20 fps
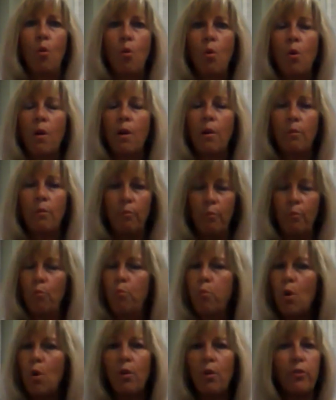or
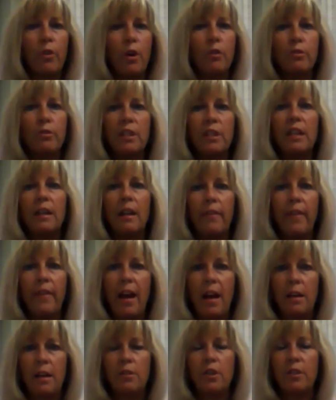work those in at
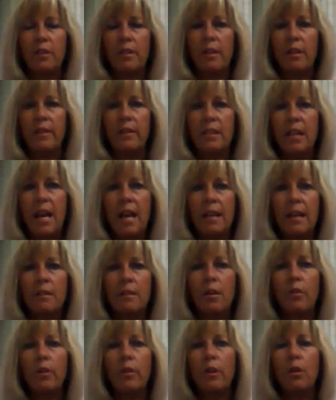the edges of the day
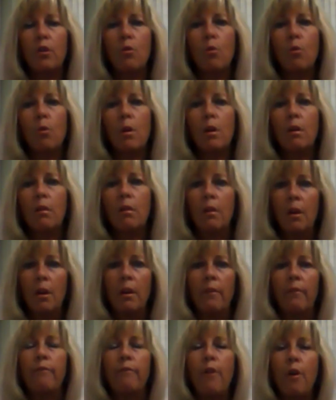so that you're
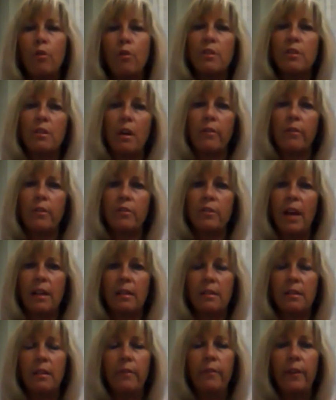focused on those
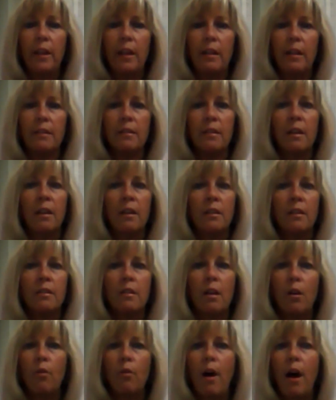activities.
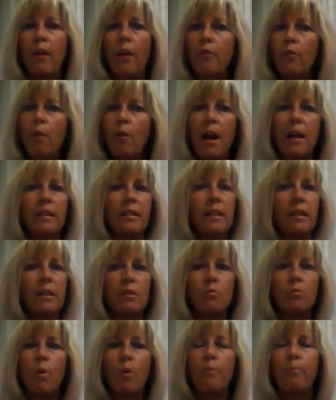So other
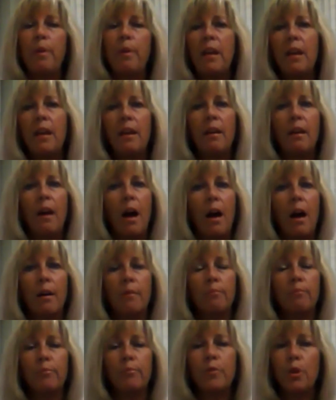ideas would be
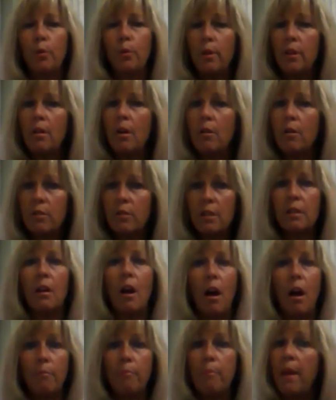doing those in
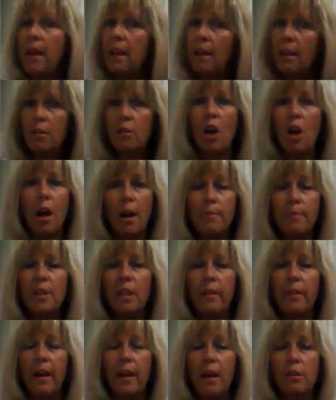non-peak times
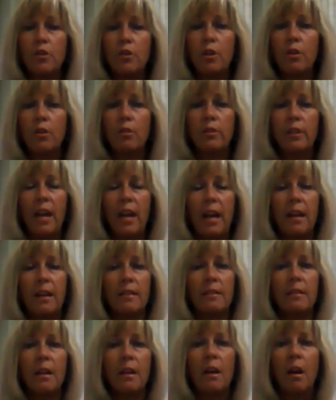at the edge of your
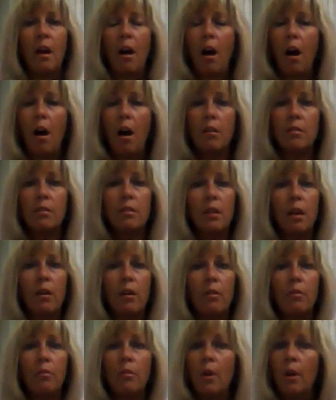days.
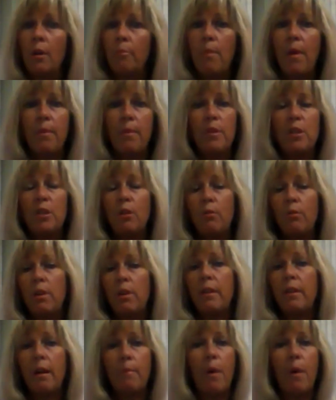Also, maybe
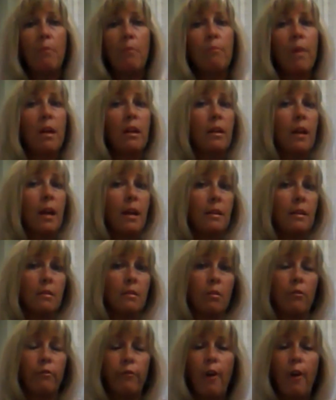doing them on Mondays
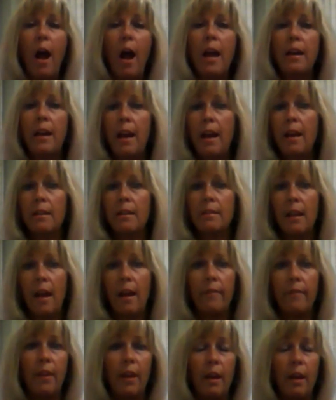or Fridays,
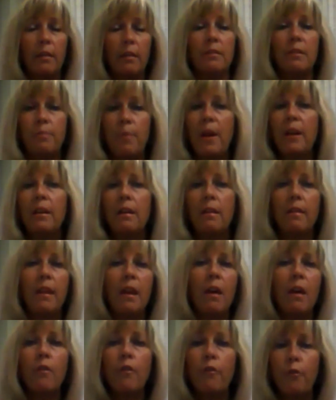and then spending
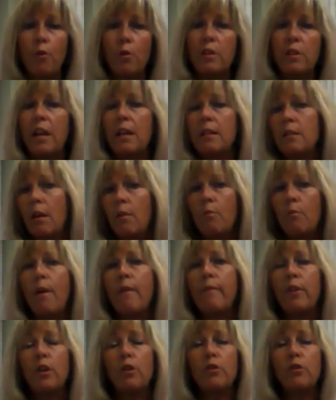the other 4 days on
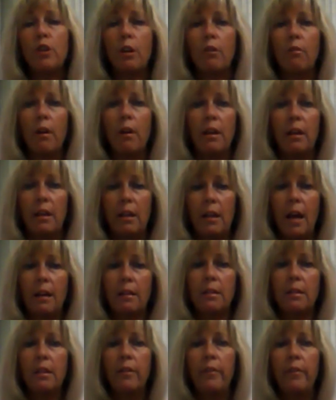revenue generating
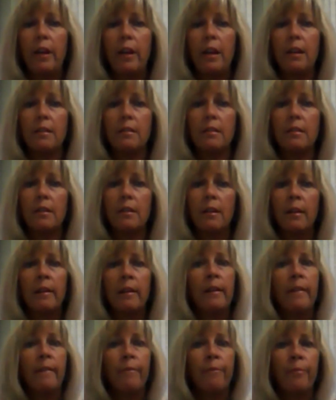activities.
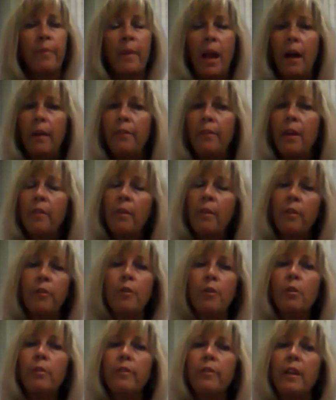And then the
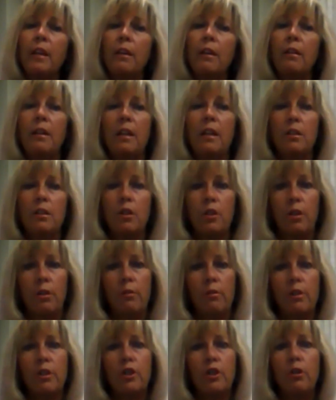third thing you need to
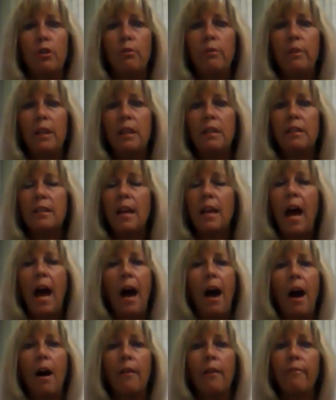do is you need to
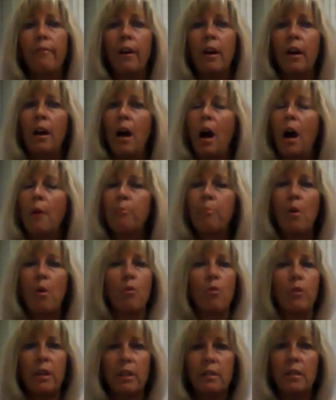have a
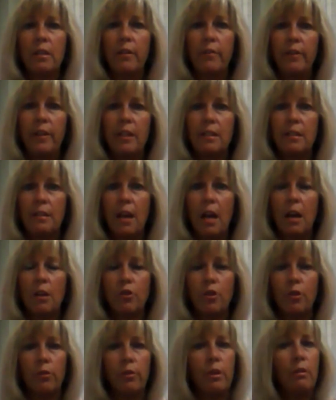productivity
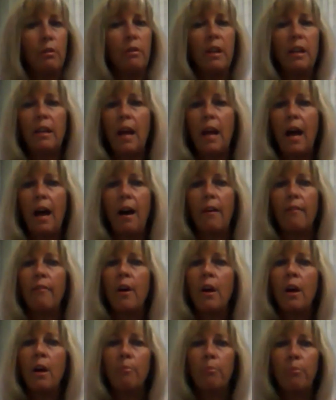schedule. You need to have
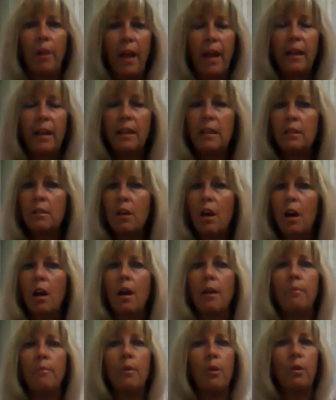planning
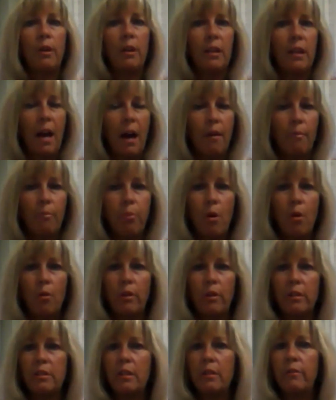time. You need to have
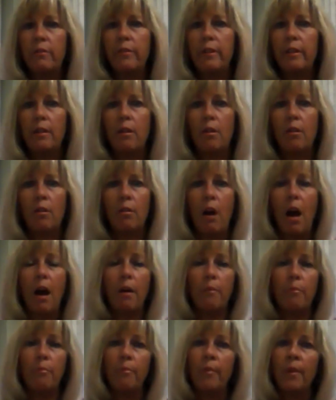productivity
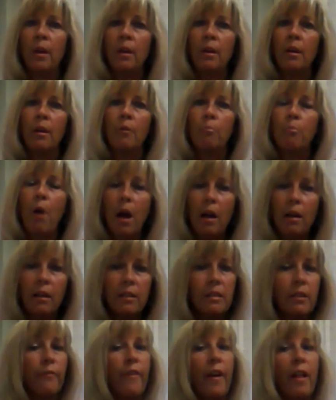or
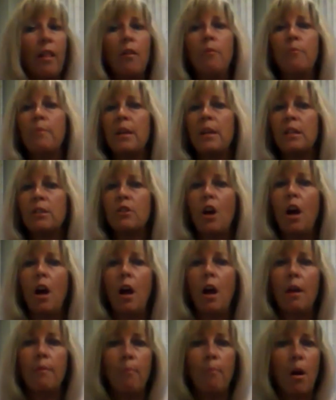product development
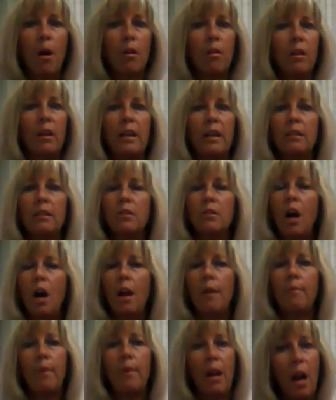time, marketing
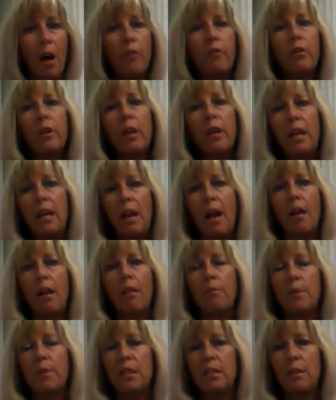time, and other key
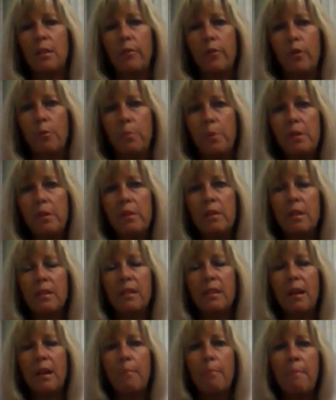elements of your
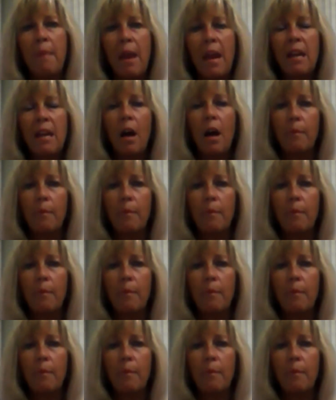business that may